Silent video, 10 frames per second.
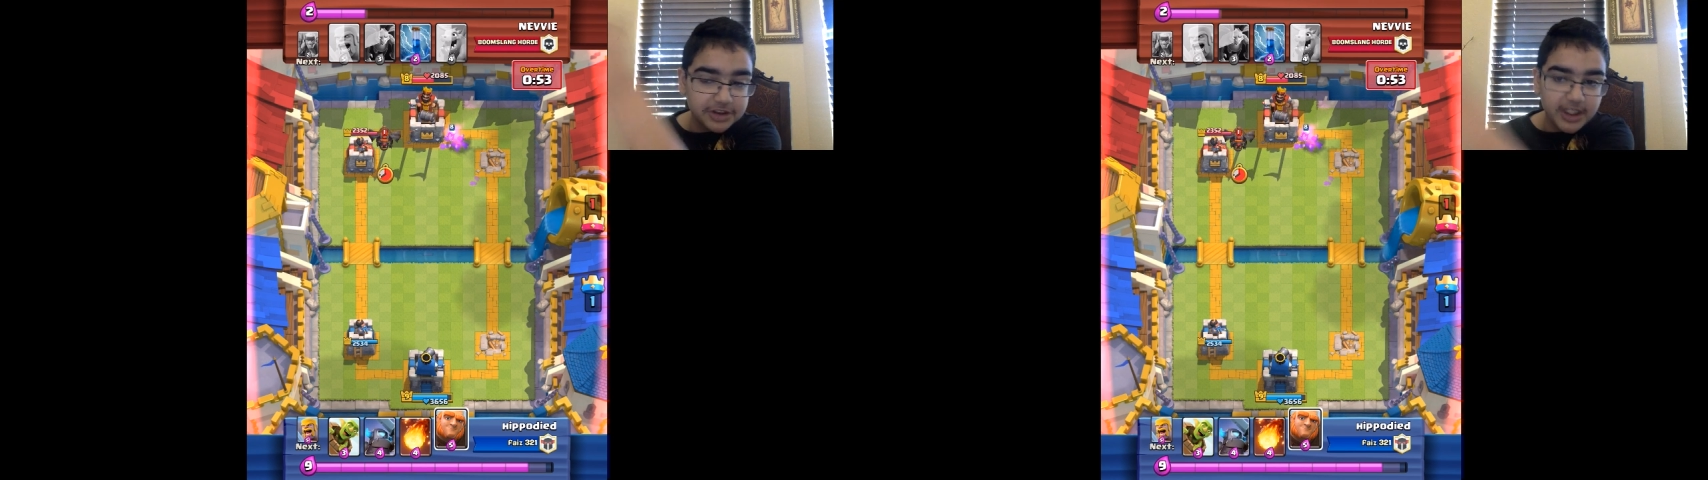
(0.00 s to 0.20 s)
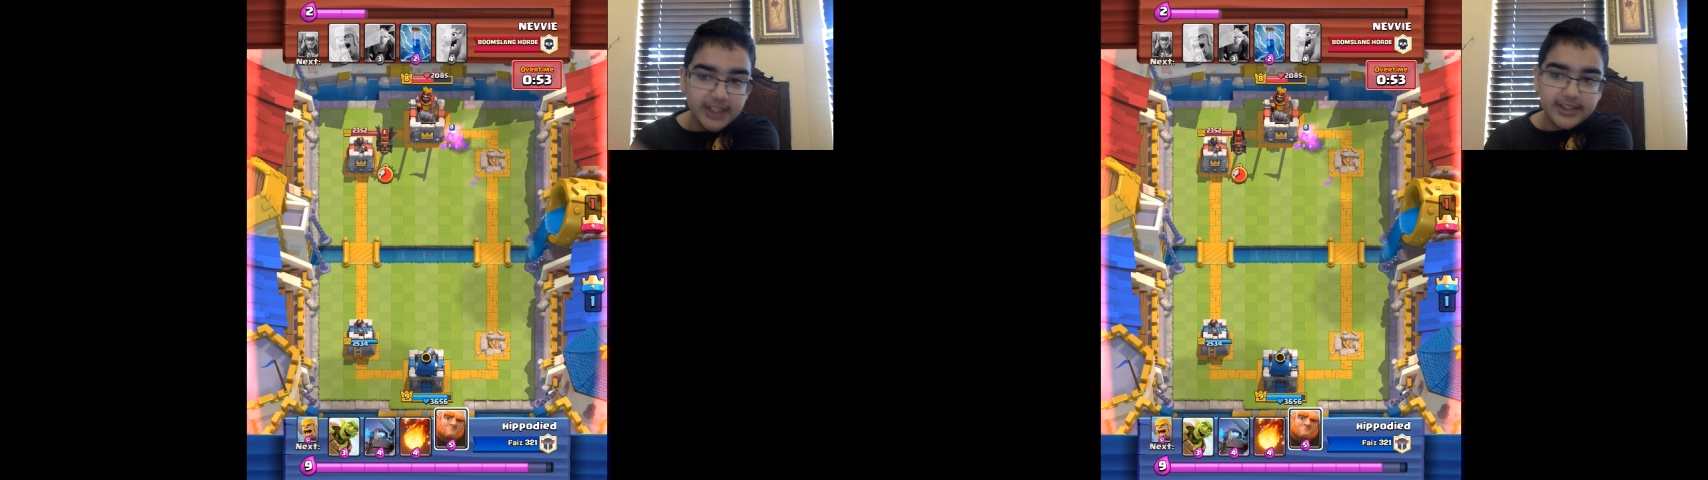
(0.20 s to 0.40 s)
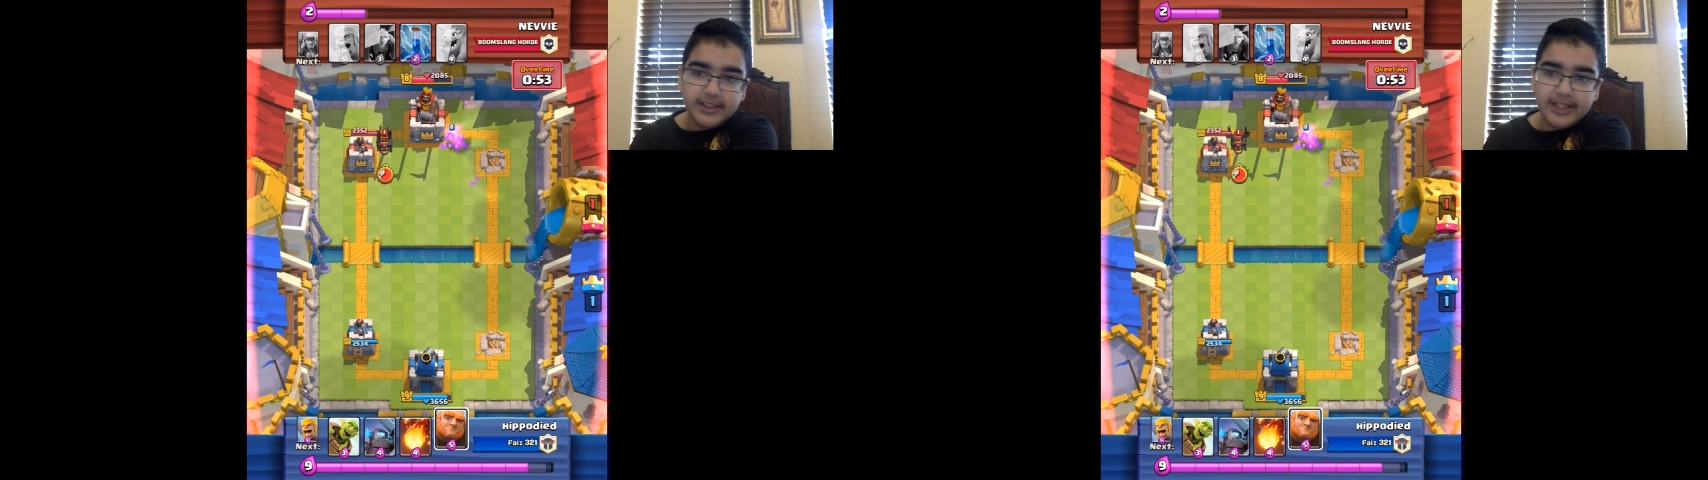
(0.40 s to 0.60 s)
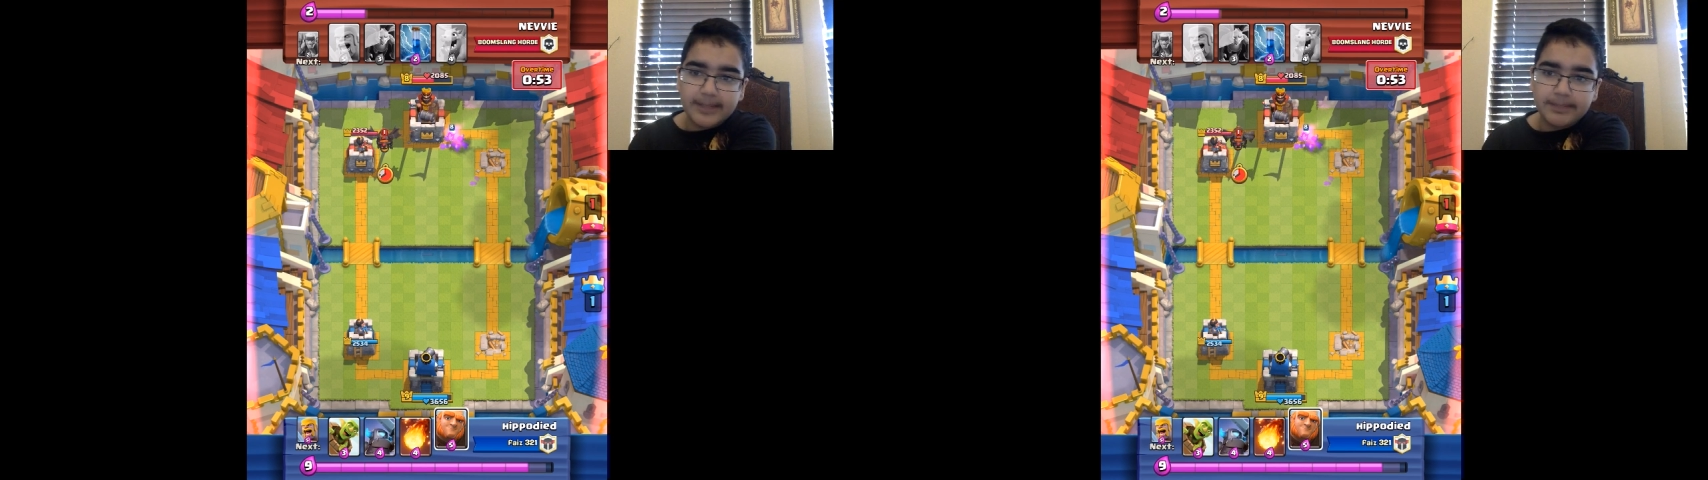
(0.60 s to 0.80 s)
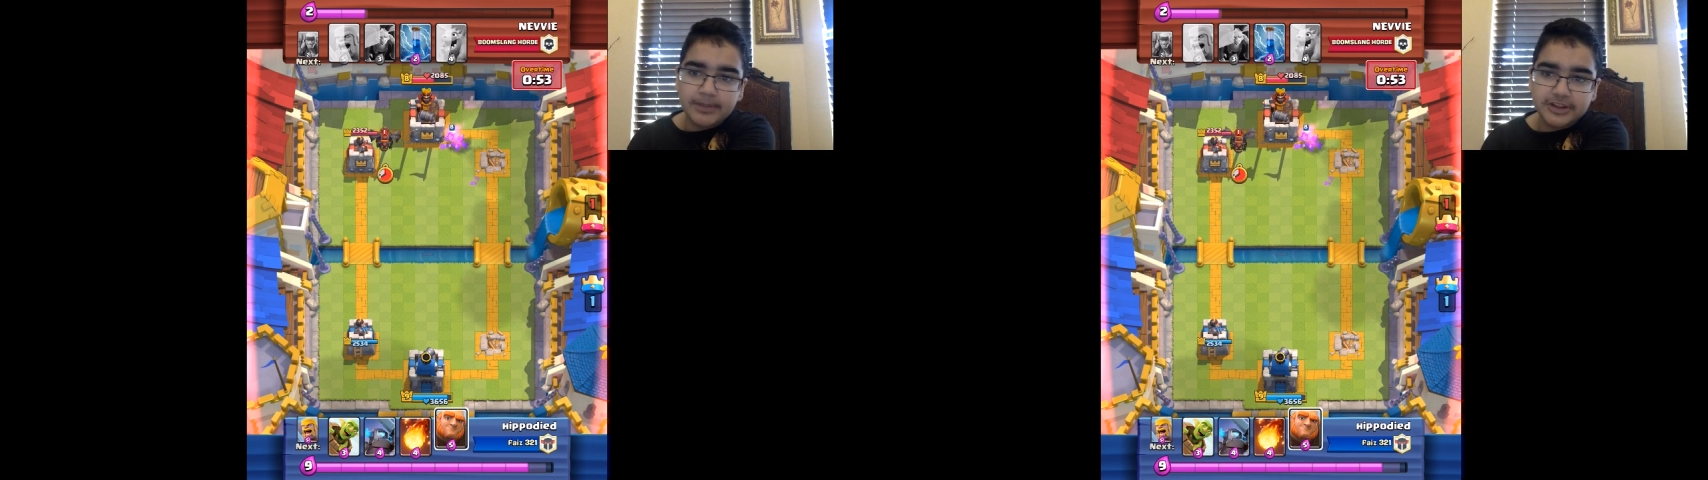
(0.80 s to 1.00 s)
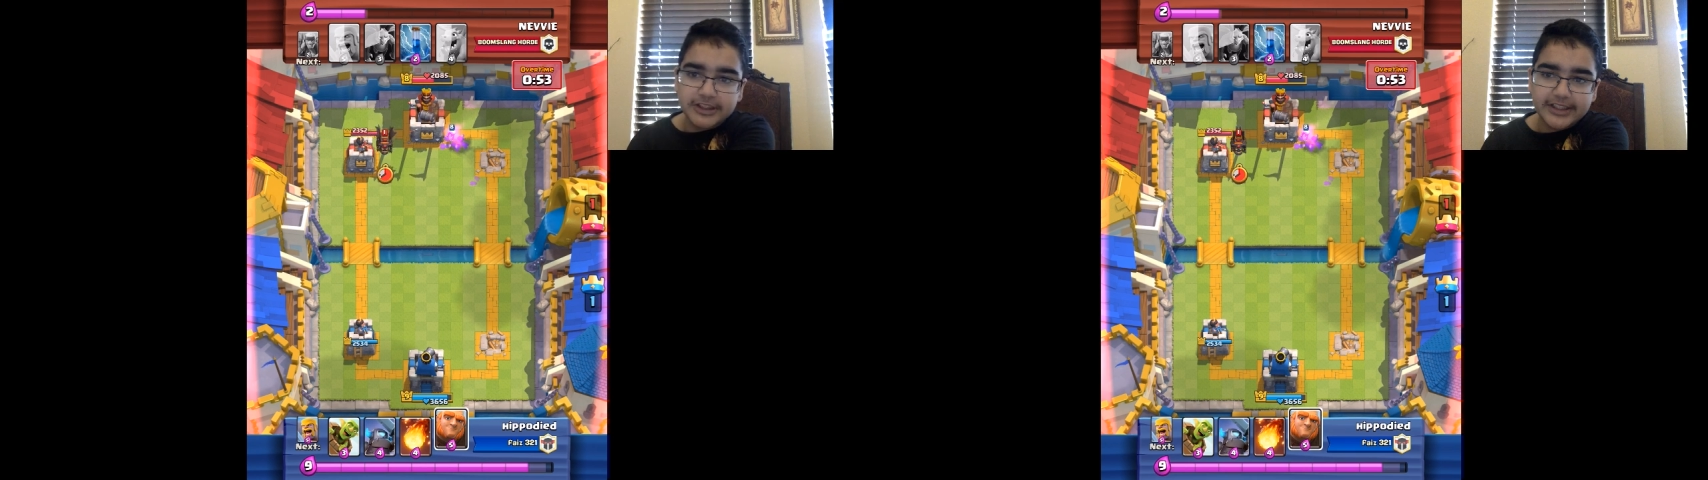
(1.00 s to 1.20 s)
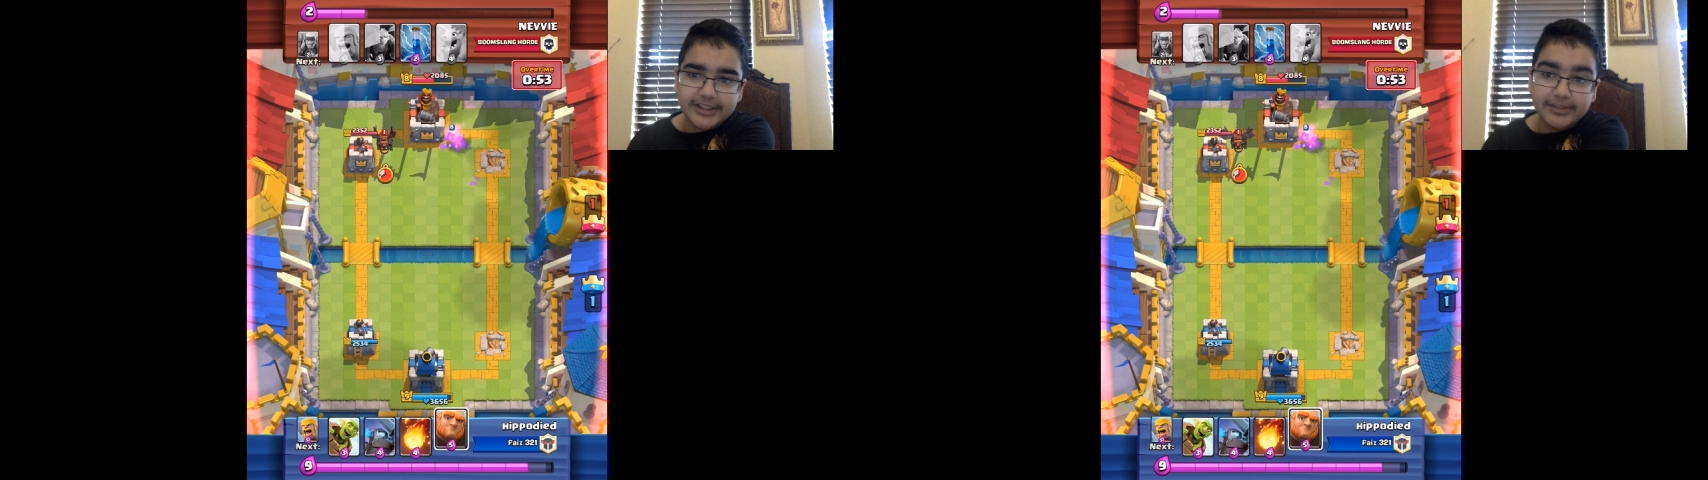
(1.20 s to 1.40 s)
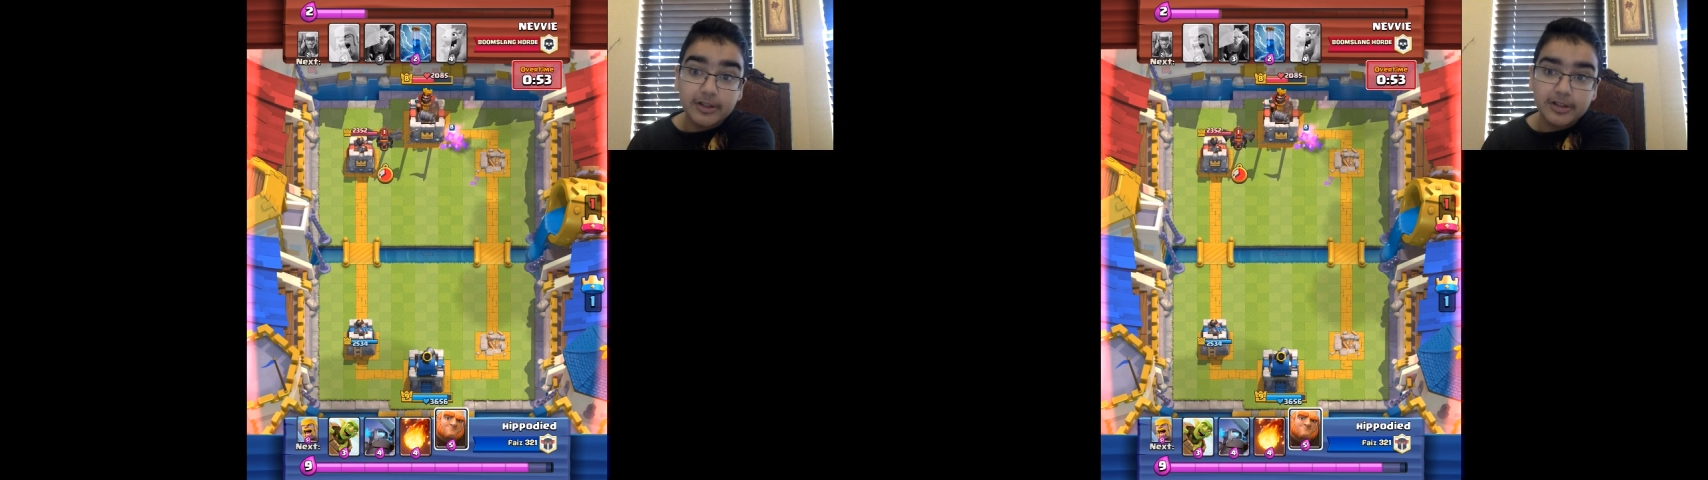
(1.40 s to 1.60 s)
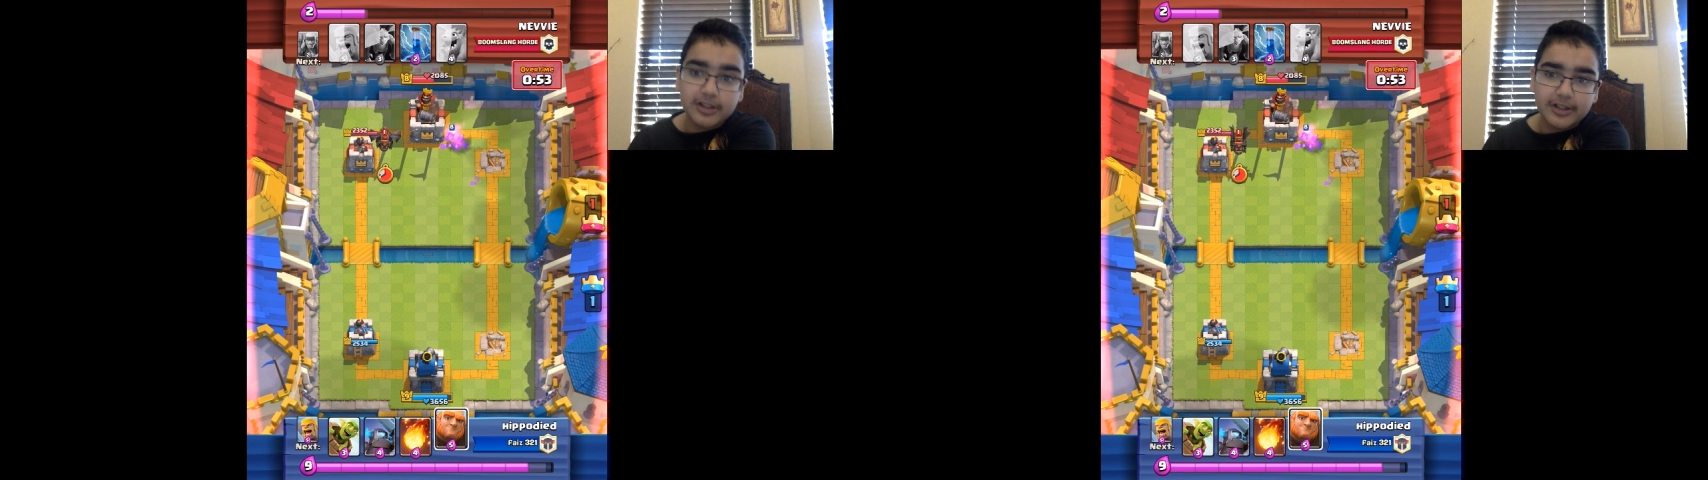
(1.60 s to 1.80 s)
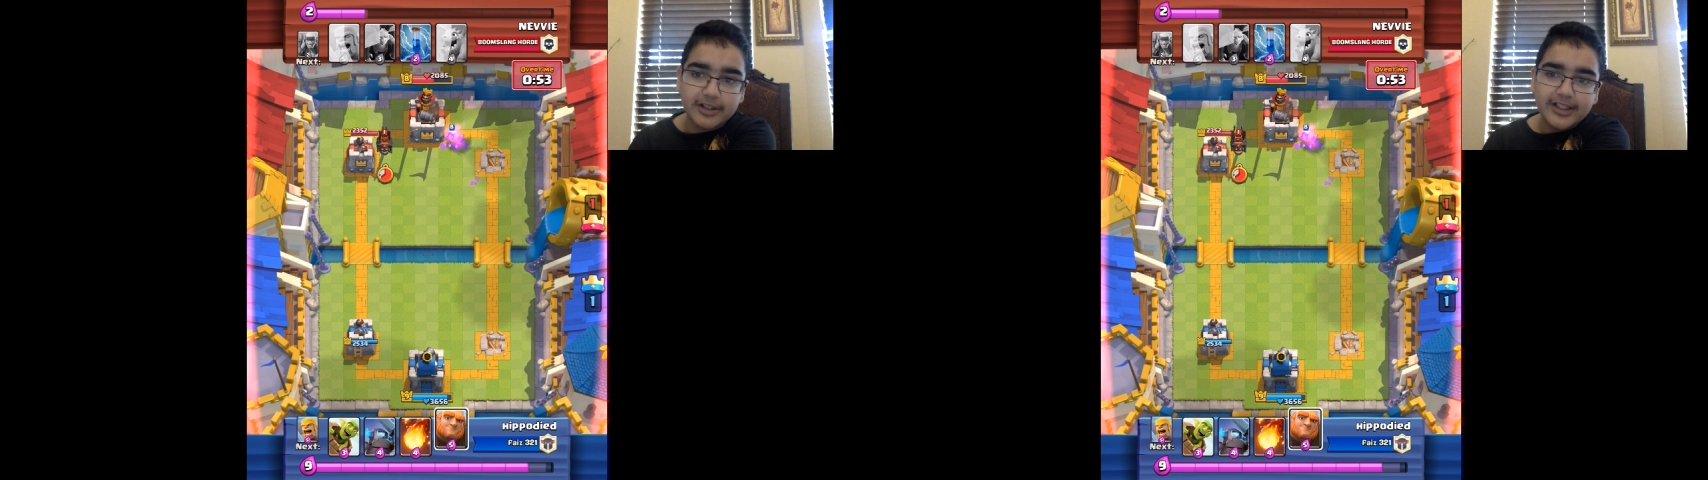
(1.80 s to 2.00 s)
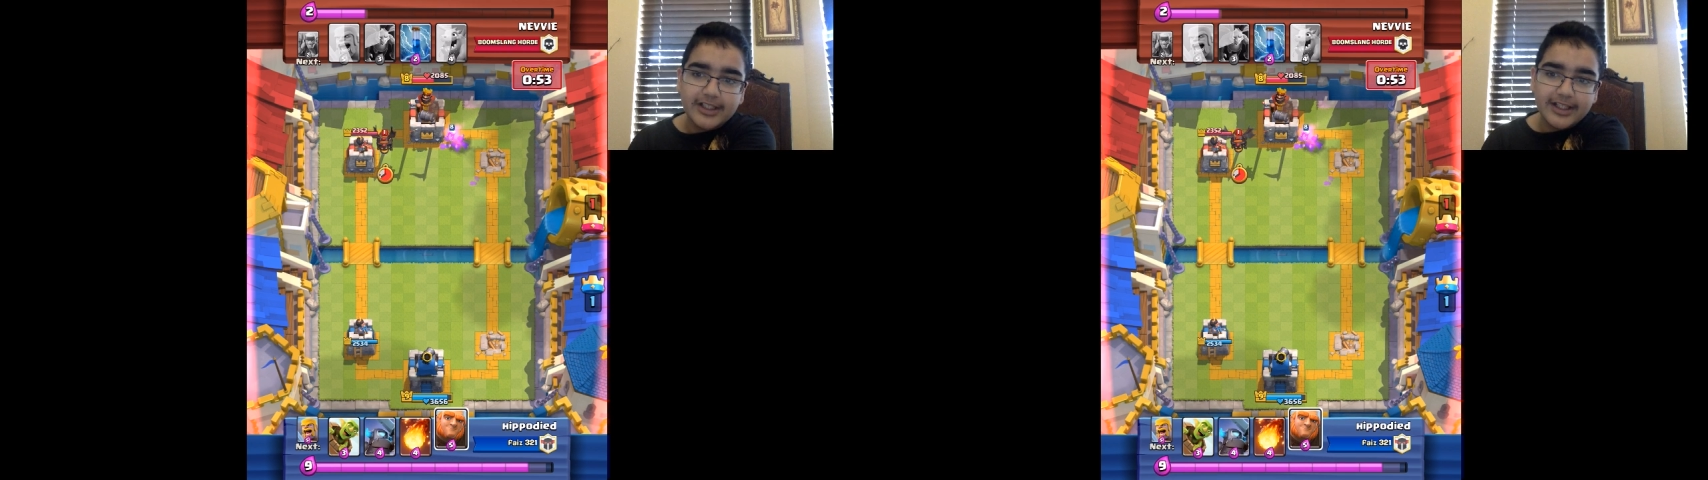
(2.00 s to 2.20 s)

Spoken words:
giant in that push I did earlier,